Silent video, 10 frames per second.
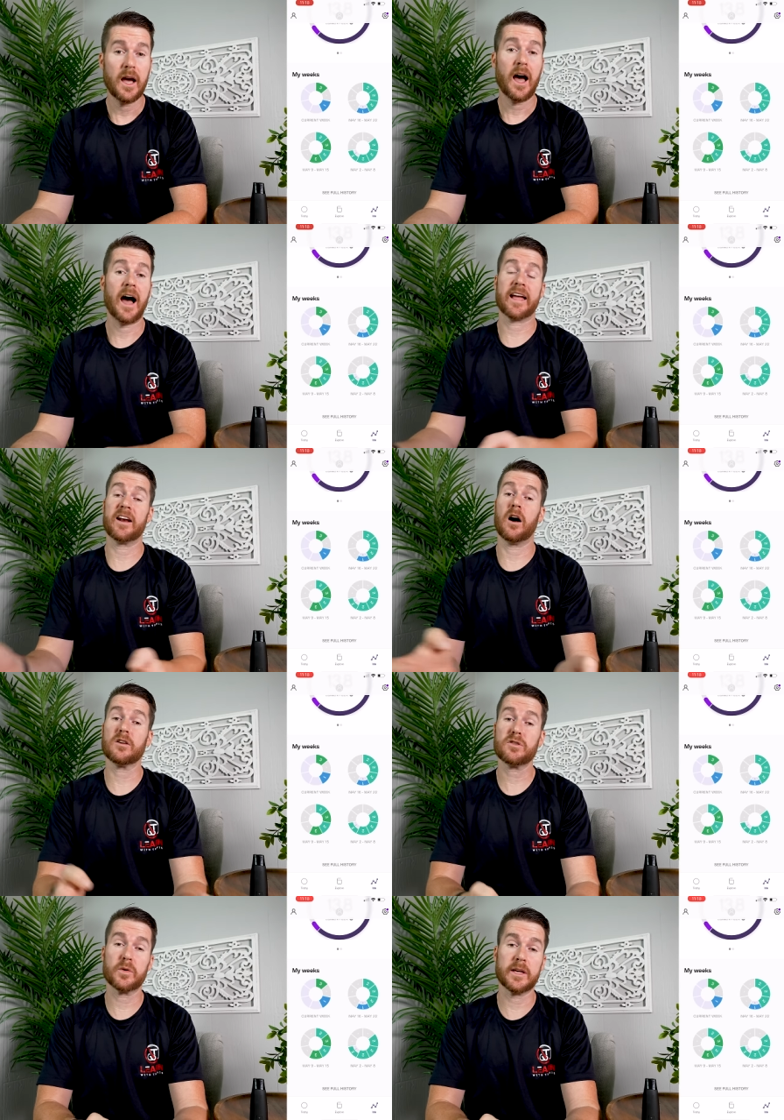I can
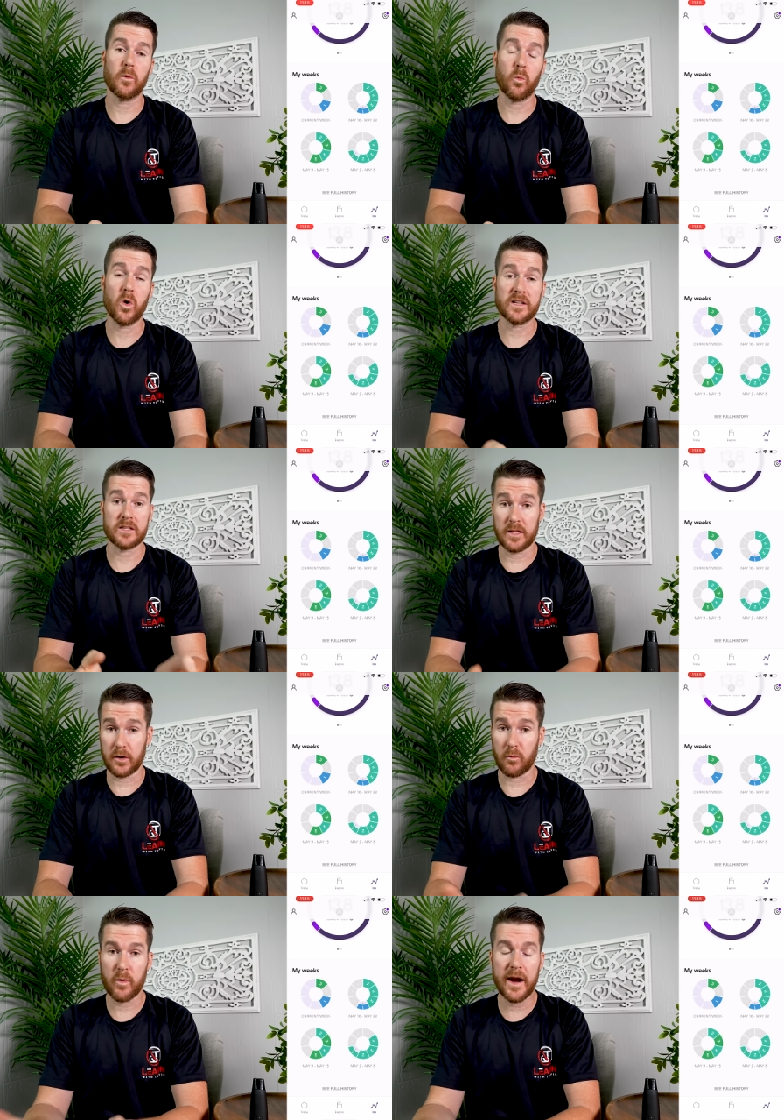also get ones, they're
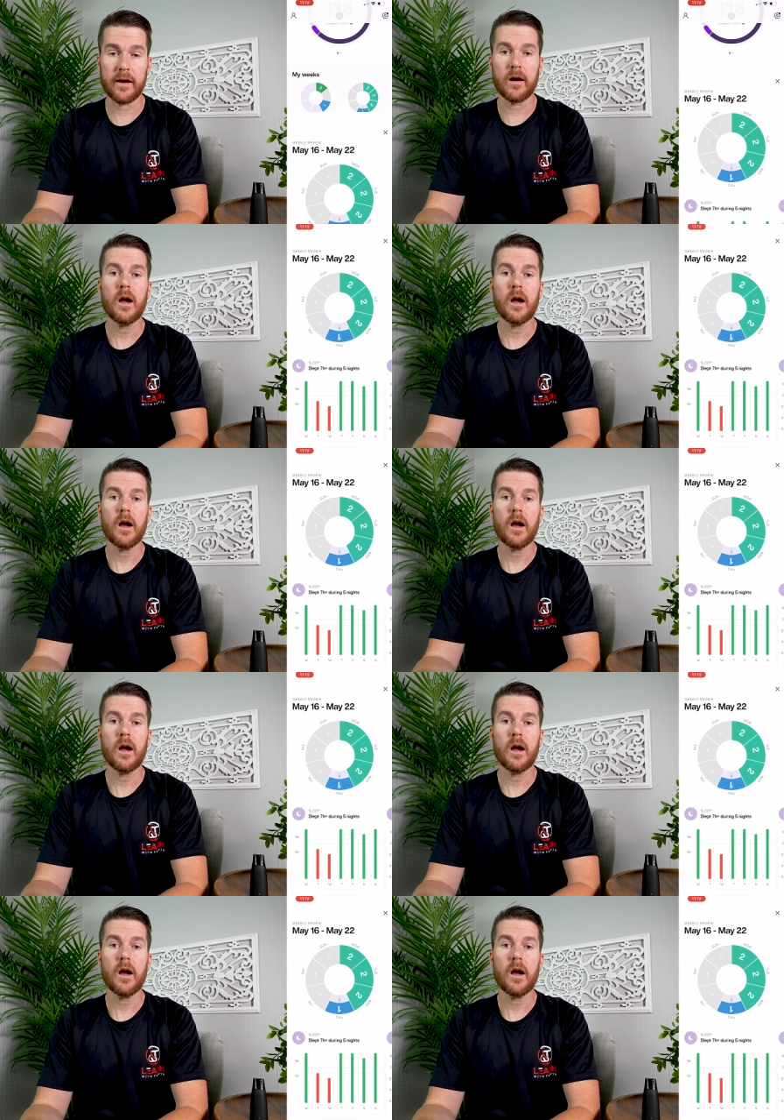rare,